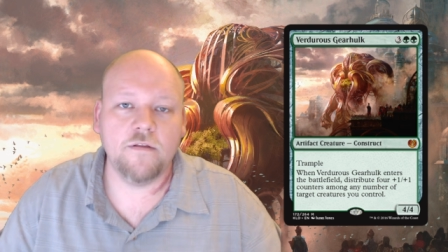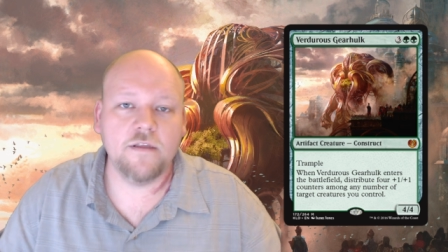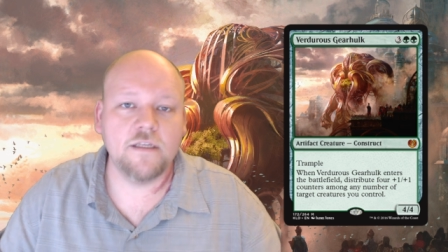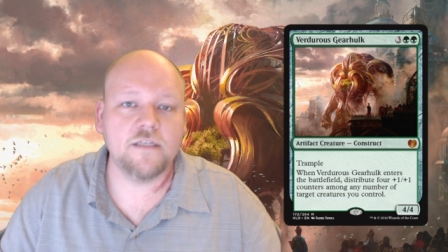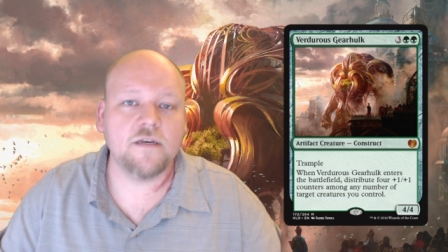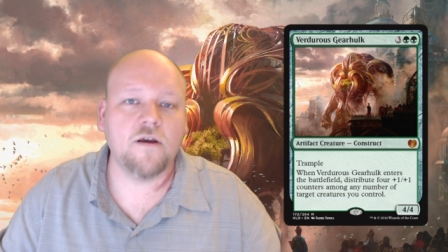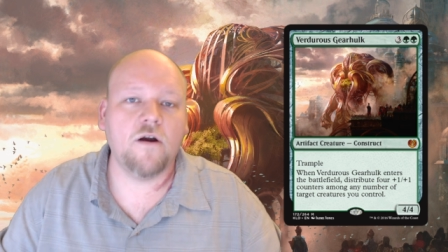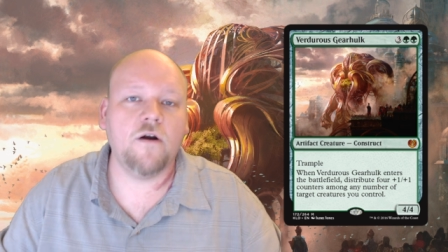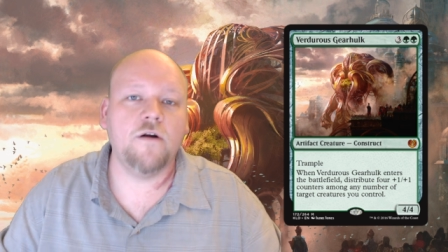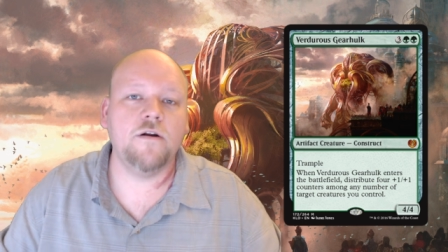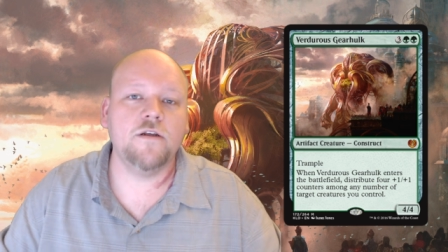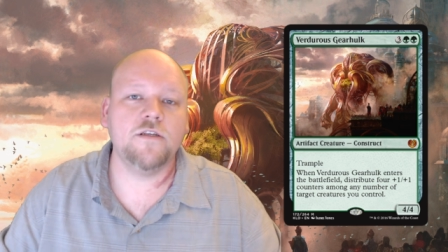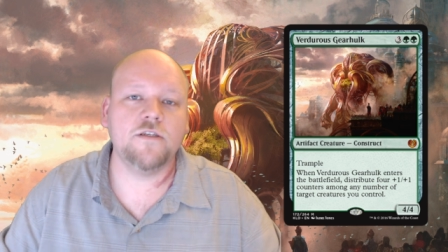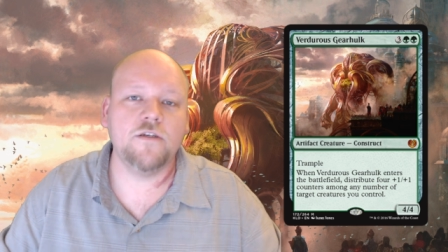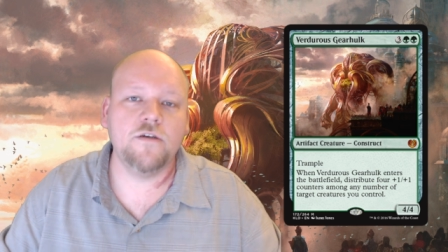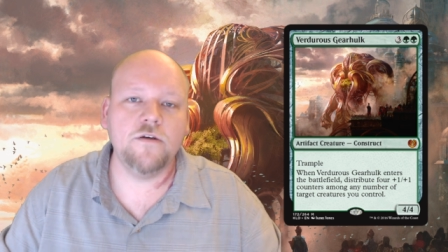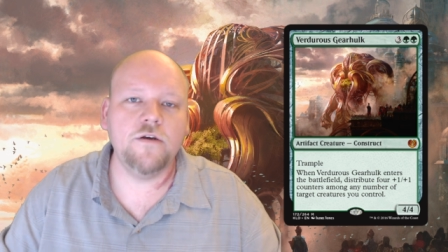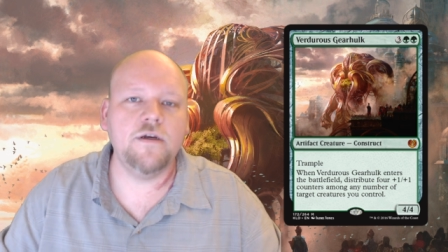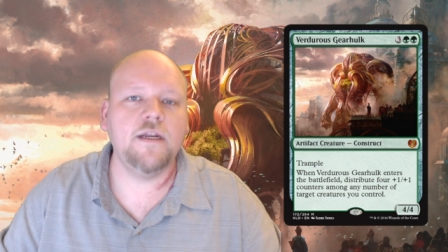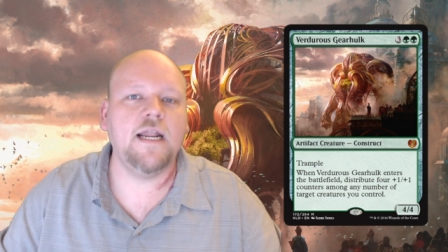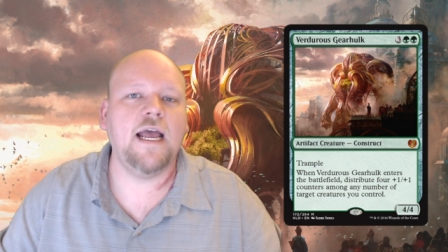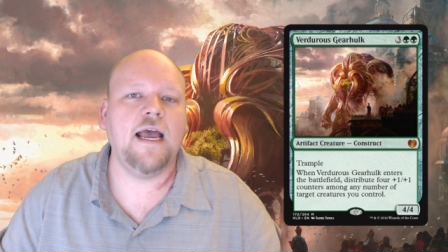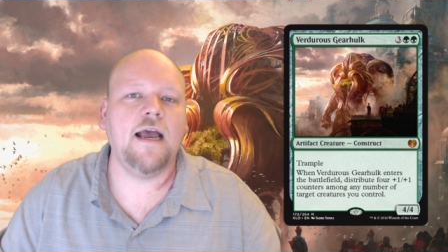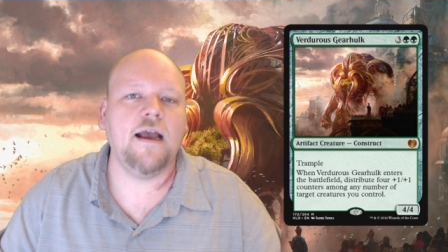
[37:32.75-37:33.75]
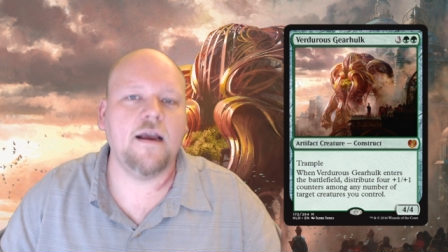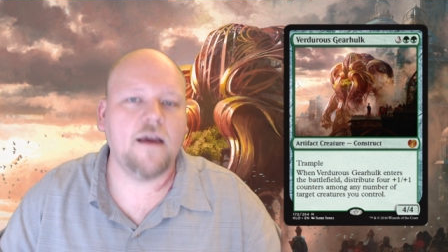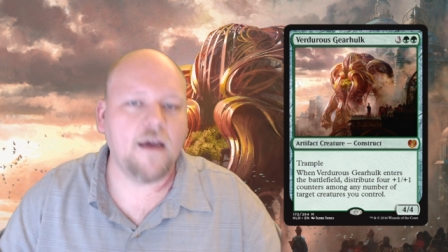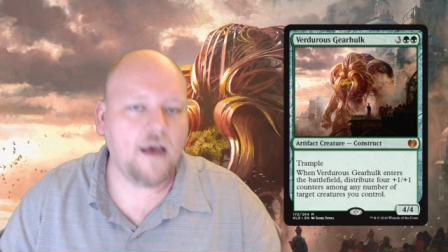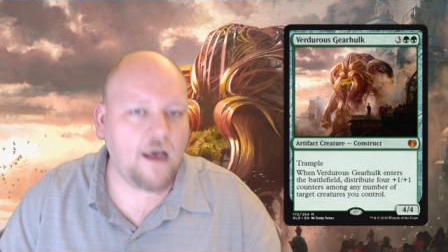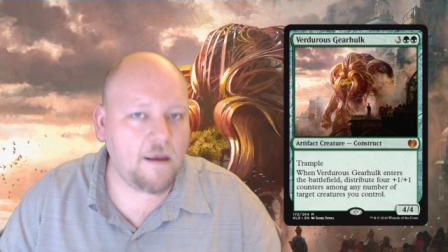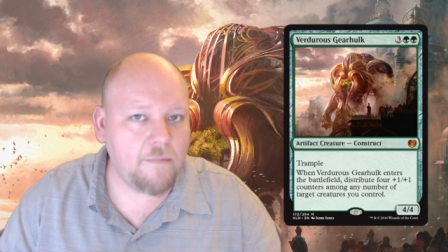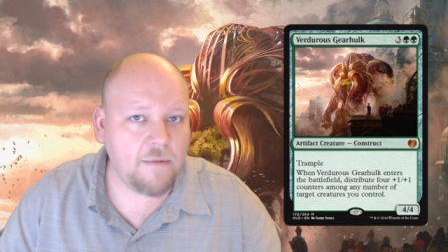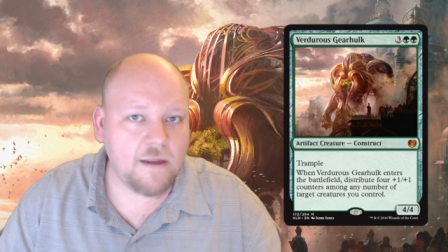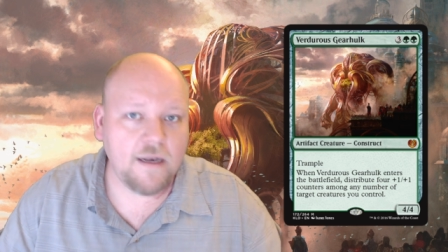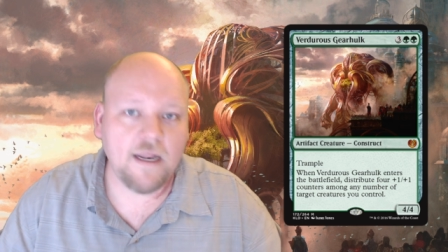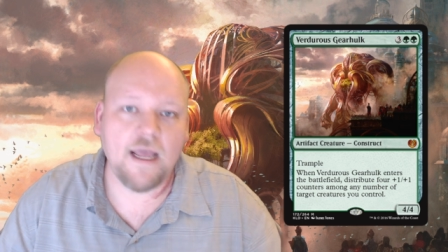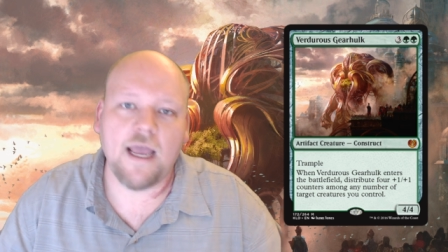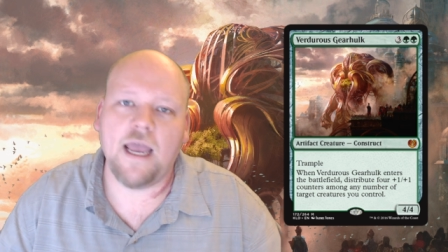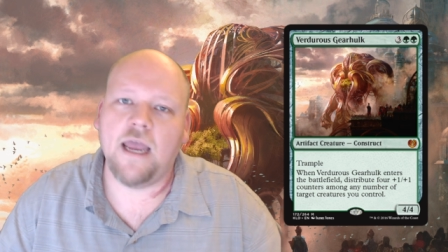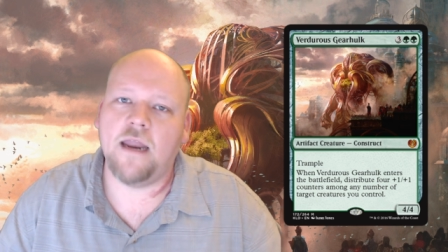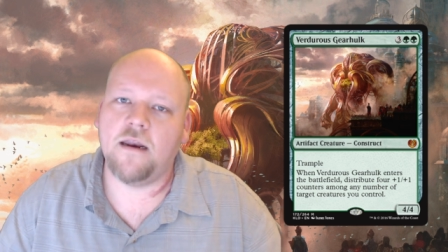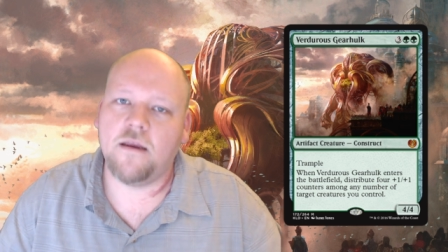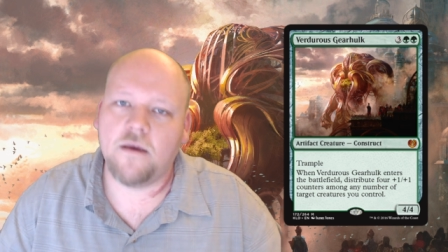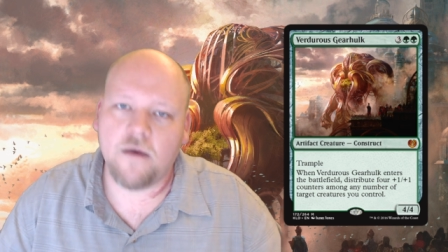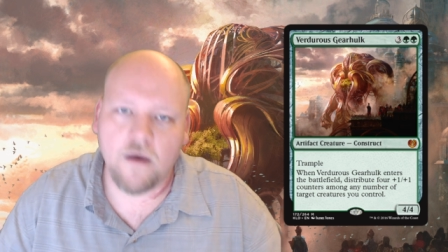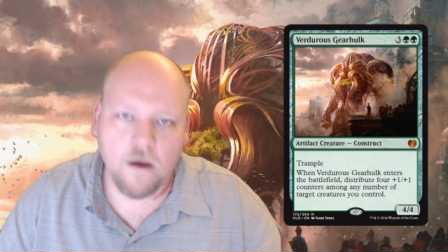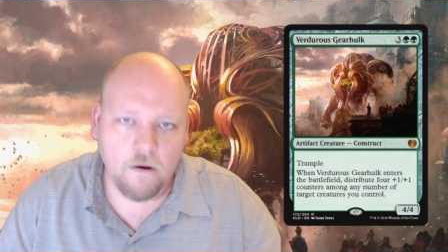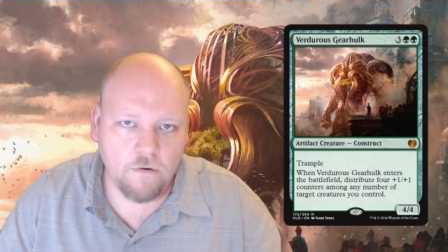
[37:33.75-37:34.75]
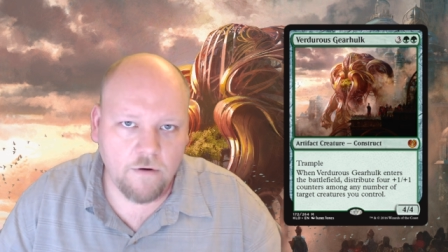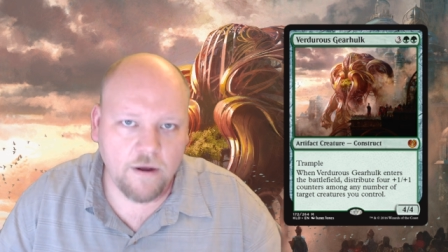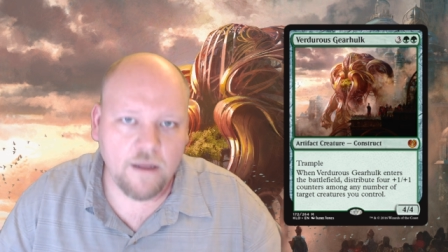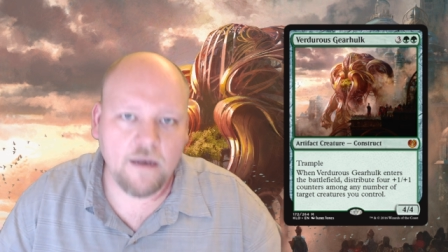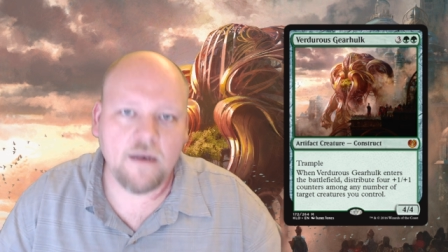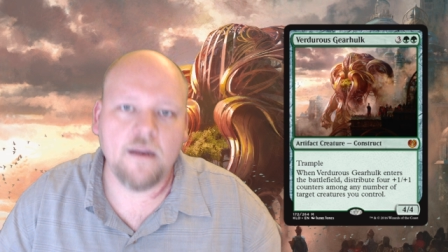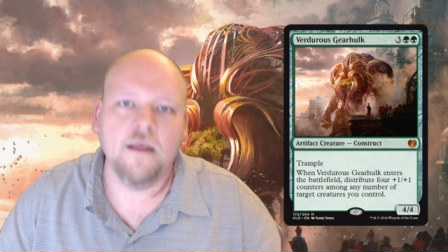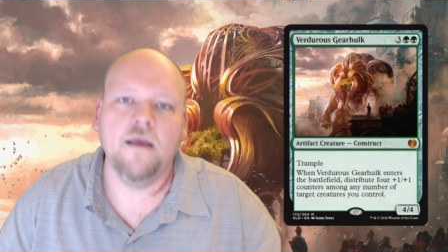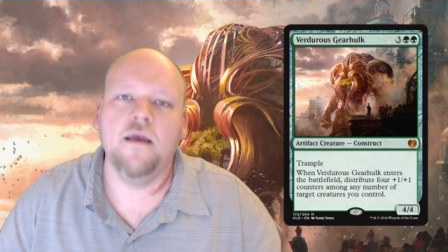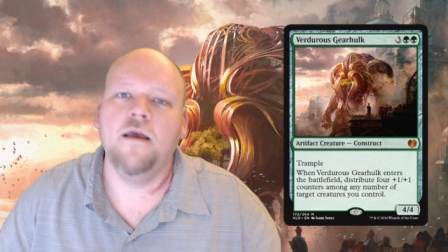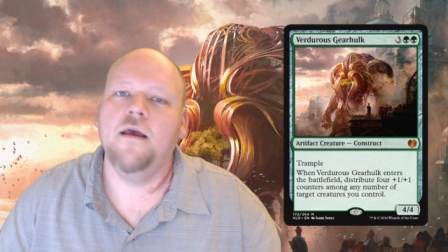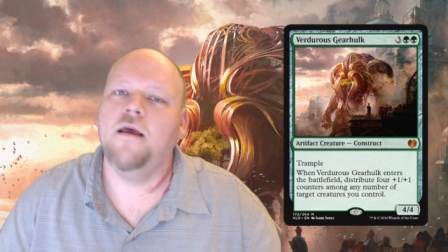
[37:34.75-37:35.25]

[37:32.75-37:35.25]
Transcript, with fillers: This card is good coming and going.